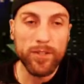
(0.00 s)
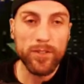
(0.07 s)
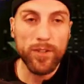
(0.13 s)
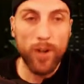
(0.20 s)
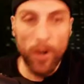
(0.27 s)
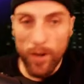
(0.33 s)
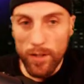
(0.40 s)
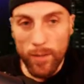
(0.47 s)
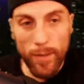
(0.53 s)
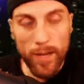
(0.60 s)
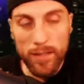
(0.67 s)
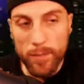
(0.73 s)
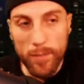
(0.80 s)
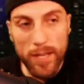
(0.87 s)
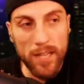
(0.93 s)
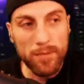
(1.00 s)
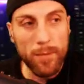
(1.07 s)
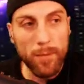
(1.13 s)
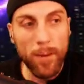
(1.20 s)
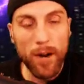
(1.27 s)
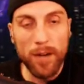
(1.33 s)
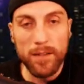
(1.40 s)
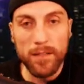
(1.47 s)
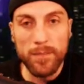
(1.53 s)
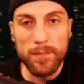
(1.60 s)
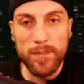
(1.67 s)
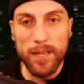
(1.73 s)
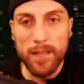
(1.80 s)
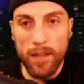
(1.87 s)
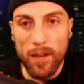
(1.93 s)
all about the plasma
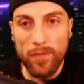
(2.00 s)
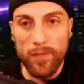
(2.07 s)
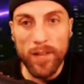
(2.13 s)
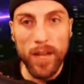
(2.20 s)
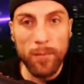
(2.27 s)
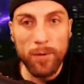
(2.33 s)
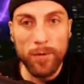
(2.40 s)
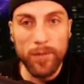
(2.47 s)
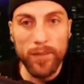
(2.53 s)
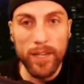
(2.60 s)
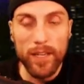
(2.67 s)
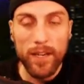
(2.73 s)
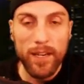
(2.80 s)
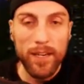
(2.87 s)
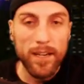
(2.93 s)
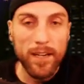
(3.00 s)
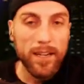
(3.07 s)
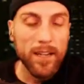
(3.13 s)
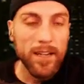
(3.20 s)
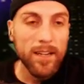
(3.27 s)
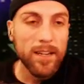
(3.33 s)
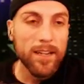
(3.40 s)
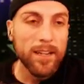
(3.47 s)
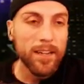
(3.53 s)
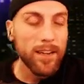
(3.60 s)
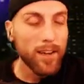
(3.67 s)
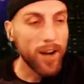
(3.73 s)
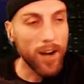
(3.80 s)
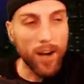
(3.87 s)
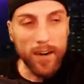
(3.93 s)
apocalypse. I love that movie.
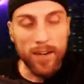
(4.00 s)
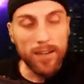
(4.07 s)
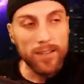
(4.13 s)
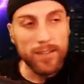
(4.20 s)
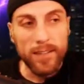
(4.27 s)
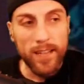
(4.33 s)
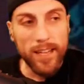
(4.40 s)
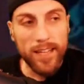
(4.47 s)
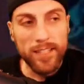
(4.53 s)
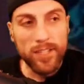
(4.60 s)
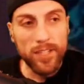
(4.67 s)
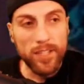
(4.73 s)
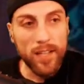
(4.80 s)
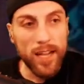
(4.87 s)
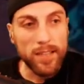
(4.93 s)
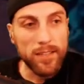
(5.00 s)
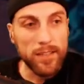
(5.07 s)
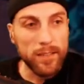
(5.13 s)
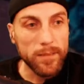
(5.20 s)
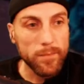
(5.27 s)
Ah, it's just classic.